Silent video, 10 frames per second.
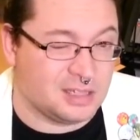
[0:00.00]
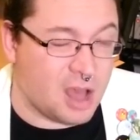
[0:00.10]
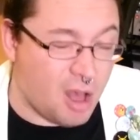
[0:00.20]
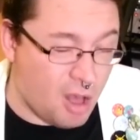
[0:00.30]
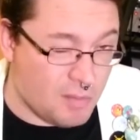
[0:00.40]
It's
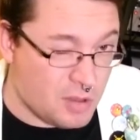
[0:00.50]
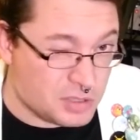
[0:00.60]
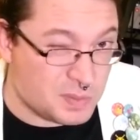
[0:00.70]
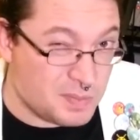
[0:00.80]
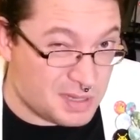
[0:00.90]

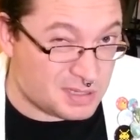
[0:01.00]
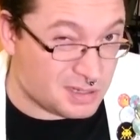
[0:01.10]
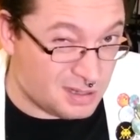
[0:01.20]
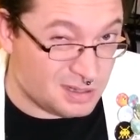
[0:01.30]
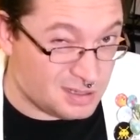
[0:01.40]
almost
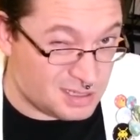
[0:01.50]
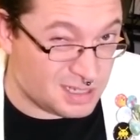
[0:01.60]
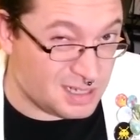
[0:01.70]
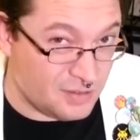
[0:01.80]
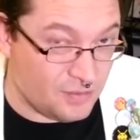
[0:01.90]
mystical in
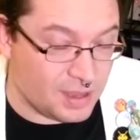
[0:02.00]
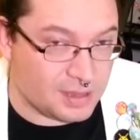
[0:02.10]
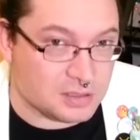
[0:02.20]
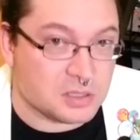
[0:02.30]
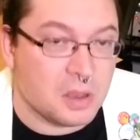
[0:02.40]

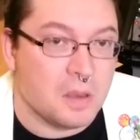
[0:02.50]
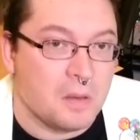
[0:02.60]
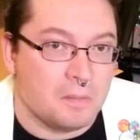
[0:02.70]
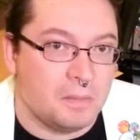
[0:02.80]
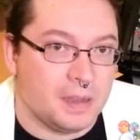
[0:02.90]
significance,
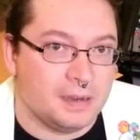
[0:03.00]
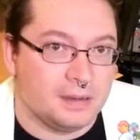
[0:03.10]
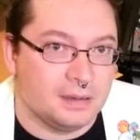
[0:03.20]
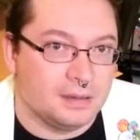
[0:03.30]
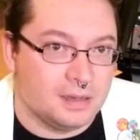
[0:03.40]

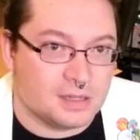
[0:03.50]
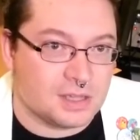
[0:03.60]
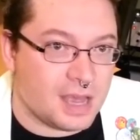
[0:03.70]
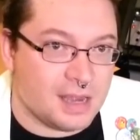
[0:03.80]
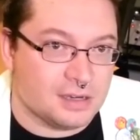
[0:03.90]
but
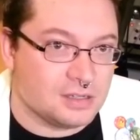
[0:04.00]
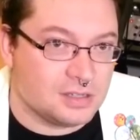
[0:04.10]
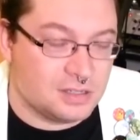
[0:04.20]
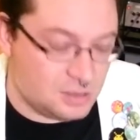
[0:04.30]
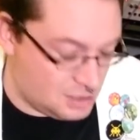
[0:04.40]
this guy
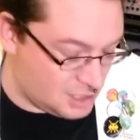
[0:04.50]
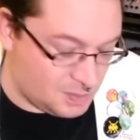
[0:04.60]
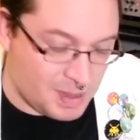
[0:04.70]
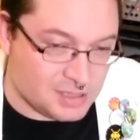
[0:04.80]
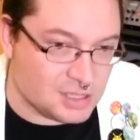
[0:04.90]
just
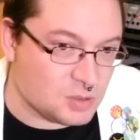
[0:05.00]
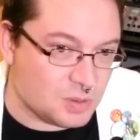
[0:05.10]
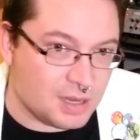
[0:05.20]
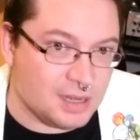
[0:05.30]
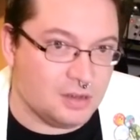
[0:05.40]
dispenses
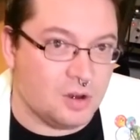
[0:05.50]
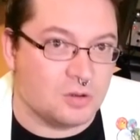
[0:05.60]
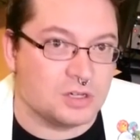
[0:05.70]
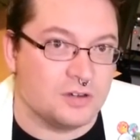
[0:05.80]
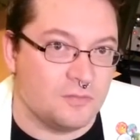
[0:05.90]
with any
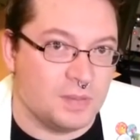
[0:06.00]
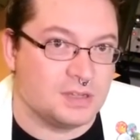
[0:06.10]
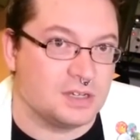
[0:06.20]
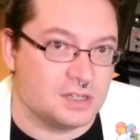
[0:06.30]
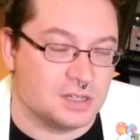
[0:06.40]
notion of
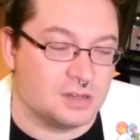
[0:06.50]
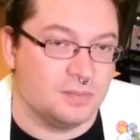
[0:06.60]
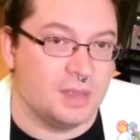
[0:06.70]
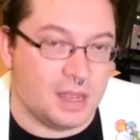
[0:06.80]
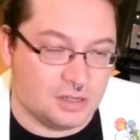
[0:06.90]

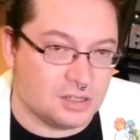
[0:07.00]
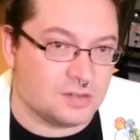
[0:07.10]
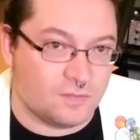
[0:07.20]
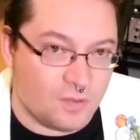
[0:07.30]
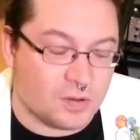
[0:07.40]
mysticism and
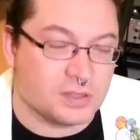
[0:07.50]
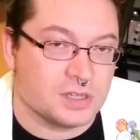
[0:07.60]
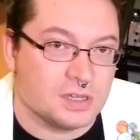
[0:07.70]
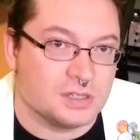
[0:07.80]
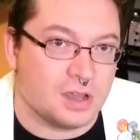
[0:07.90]
just
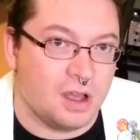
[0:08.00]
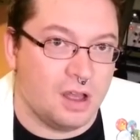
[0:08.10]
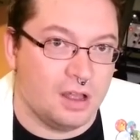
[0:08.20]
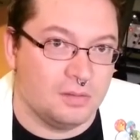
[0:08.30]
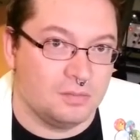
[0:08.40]
focuses
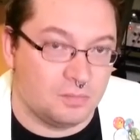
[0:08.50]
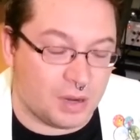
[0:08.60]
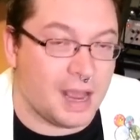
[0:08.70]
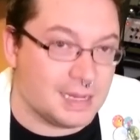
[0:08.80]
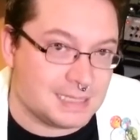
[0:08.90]
on
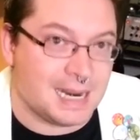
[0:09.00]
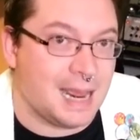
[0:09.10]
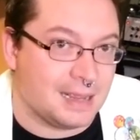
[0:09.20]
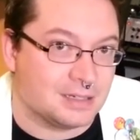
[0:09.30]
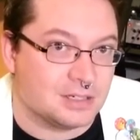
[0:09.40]
brass
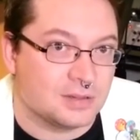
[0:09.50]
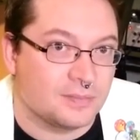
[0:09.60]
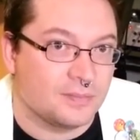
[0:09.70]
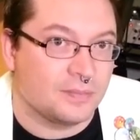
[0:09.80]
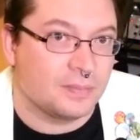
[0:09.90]
tacks.
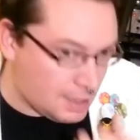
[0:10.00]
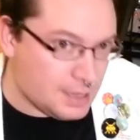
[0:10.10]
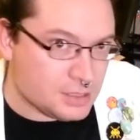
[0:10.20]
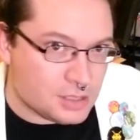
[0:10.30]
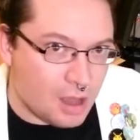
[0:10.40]

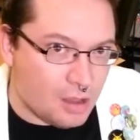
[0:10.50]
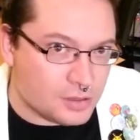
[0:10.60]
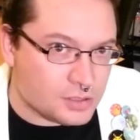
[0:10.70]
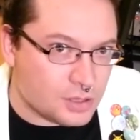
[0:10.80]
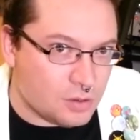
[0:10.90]
He's
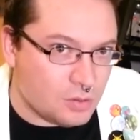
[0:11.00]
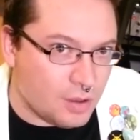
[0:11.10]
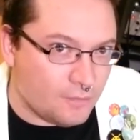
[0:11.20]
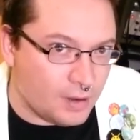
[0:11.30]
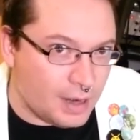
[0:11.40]

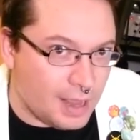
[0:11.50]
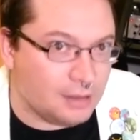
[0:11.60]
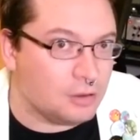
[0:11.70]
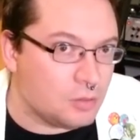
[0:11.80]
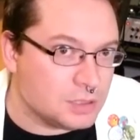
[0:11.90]
also a very
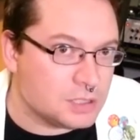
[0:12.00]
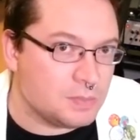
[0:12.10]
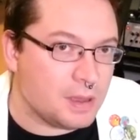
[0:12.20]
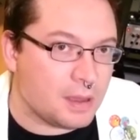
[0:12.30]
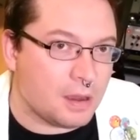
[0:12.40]
eloquent
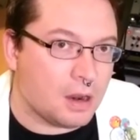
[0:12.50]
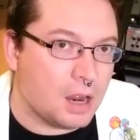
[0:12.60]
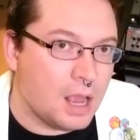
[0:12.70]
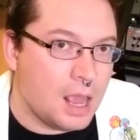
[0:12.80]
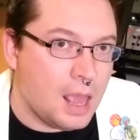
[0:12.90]

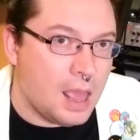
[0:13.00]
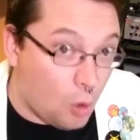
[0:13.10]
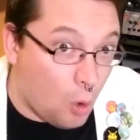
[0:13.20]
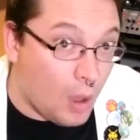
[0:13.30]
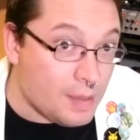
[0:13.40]
speaker
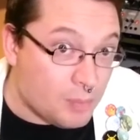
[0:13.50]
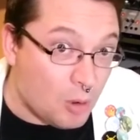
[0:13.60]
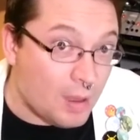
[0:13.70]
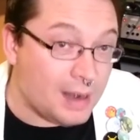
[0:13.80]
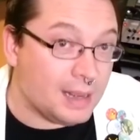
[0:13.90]
quite
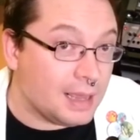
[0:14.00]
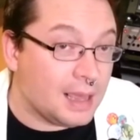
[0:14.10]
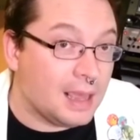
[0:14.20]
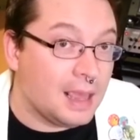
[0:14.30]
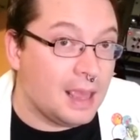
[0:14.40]

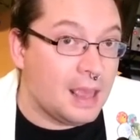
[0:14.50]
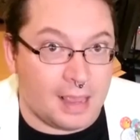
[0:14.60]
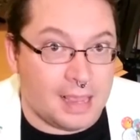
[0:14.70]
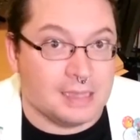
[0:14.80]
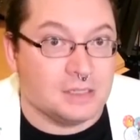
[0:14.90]
poetic.
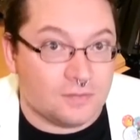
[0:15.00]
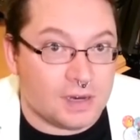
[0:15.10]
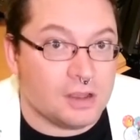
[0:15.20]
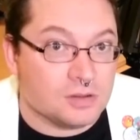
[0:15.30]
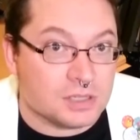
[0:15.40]
His
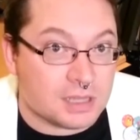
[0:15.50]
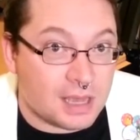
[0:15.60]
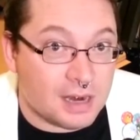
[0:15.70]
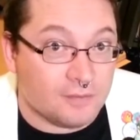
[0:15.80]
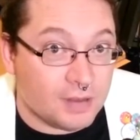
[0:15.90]
videos are the
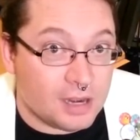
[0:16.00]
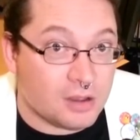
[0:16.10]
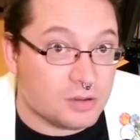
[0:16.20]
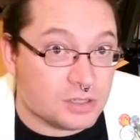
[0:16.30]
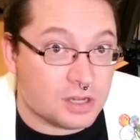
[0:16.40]
kind of
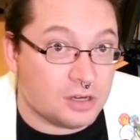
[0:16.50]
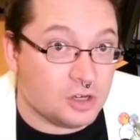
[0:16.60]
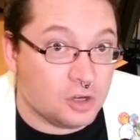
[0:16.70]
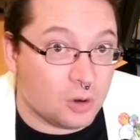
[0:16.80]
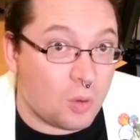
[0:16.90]
videos
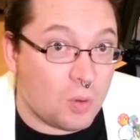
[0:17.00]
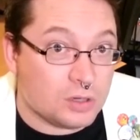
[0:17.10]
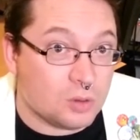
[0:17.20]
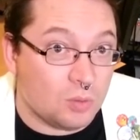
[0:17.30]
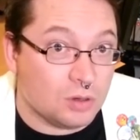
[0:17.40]
that you're
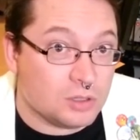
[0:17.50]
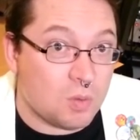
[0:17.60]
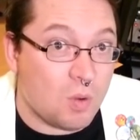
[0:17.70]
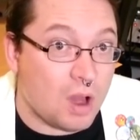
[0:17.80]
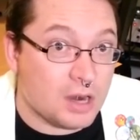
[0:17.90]
going to want
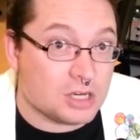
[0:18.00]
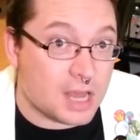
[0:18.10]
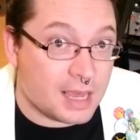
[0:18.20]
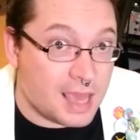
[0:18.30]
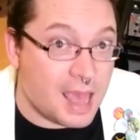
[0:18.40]
to watch
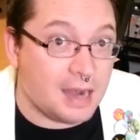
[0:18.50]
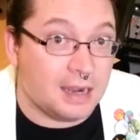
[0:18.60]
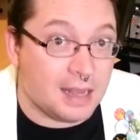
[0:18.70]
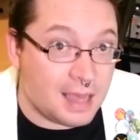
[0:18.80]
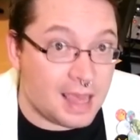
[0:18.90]
again
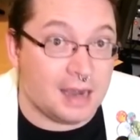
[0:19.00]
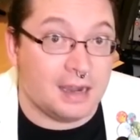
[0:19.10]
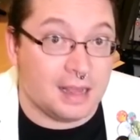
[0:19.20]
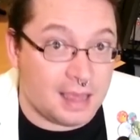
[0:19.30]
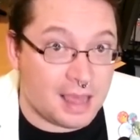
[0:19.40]
and again
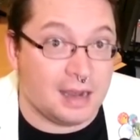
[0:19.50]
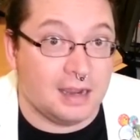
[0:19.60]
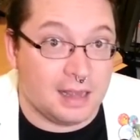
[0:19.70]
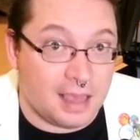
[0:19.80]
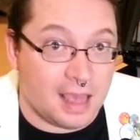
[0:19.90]
and again
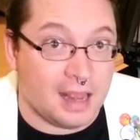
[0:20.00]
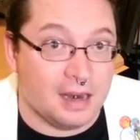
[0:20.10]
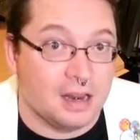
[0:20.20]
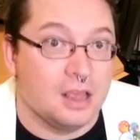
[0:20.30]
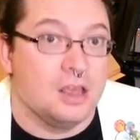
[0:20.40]
and
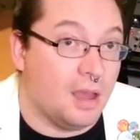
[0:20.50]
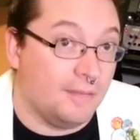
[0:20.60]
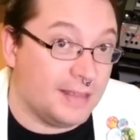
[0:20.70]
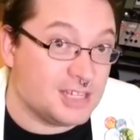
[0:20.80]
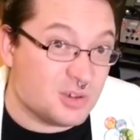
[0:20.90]
again,
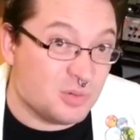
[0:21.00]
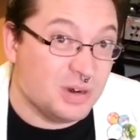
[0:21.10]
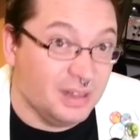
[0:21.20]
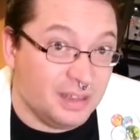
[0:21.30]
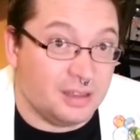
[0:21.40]
unless you're
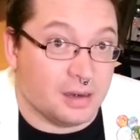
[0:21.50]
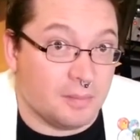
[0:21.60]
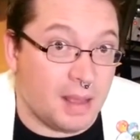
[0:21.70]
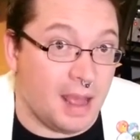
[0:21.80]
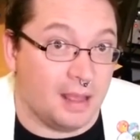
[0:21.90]
really good
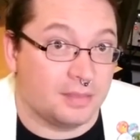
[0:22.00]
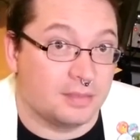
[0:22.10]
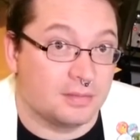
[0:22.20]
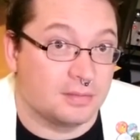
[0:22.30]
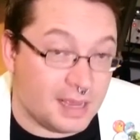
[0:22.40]
at
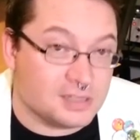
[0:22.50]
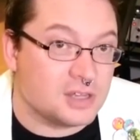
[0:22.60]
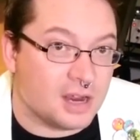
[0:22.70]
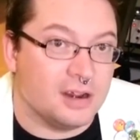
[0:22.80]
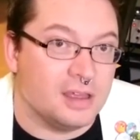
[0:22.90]
math, like
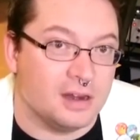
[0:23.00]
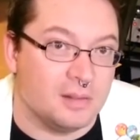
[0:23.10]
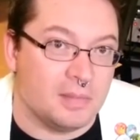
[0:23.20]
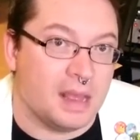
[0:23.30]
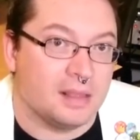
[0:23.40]
scary
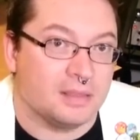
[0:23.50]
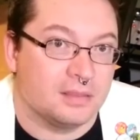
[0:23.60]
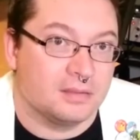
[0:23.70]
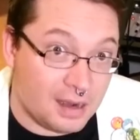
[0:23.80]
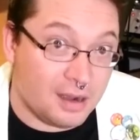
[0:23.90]
good at
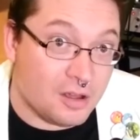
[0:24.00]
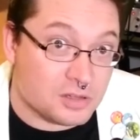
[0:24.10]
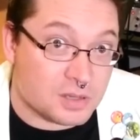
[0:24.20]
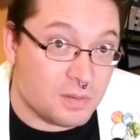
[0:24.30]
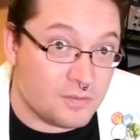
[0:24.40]
math. And I
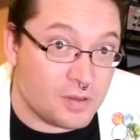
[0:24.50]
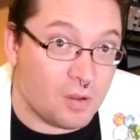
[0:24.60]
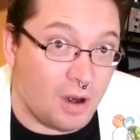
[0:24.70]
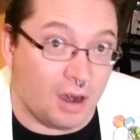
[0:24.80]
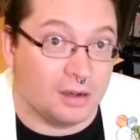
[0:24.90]
know some of
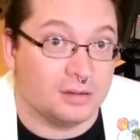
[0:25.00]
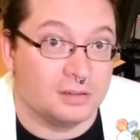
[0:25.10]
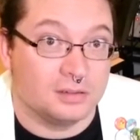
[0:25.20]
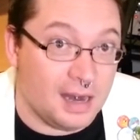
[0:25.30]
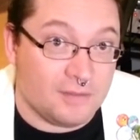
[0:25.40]
you are.
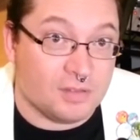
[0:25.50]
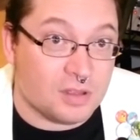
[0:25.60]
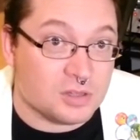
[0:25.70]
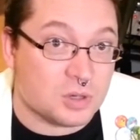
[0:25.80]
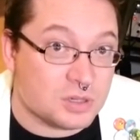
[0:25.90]
And
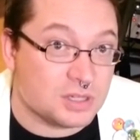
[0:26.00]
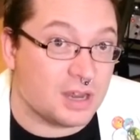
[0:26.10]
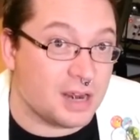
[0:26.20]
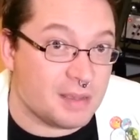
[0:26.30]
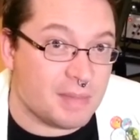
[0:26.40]
even those who are
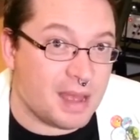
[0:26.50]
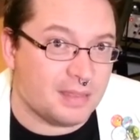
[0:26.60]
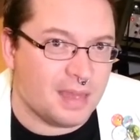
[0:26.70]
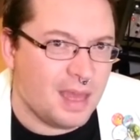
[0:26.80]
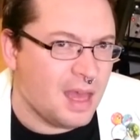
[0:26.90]
scary at
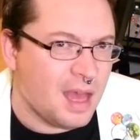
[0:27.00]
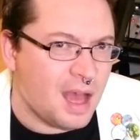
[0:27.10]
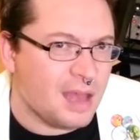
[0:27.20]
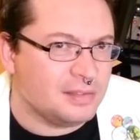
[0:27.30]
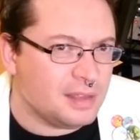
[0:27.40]
math,
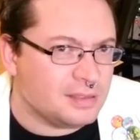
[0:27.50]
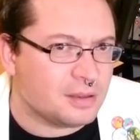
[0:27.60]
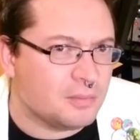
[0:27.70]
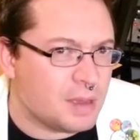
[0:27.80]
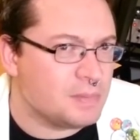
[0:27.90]
I
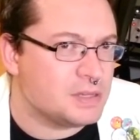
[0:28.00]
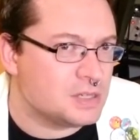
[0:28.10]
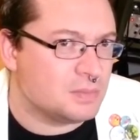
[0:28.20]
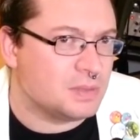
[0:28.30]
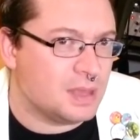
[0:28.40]
think there might be
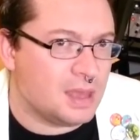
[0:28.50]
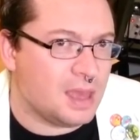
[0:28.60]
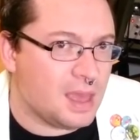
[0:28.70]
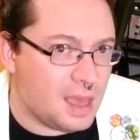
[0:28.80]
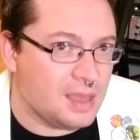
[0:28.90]

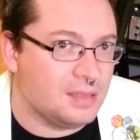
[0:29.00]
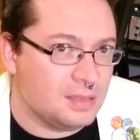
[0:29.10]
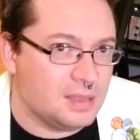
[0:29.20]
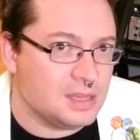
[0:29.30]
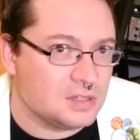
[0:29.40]
something
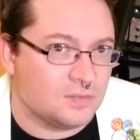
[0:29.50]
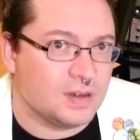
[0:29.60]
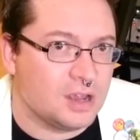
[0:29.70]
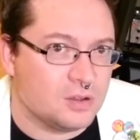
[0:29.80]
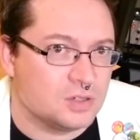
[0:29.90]
in these
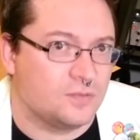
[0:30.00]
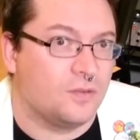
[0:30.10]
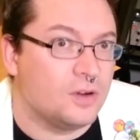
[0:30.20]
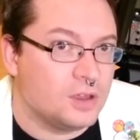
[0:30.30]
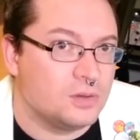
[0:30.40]
videos
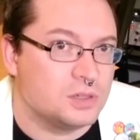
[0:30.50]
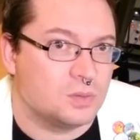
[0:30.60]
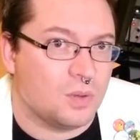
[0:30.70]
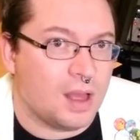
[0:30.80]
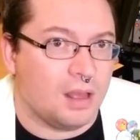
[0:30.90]
for you
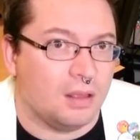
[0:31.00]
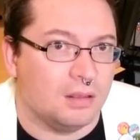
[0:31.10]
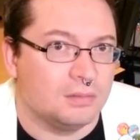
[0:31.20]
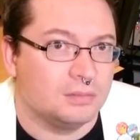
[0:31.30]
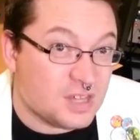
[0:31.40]
as well.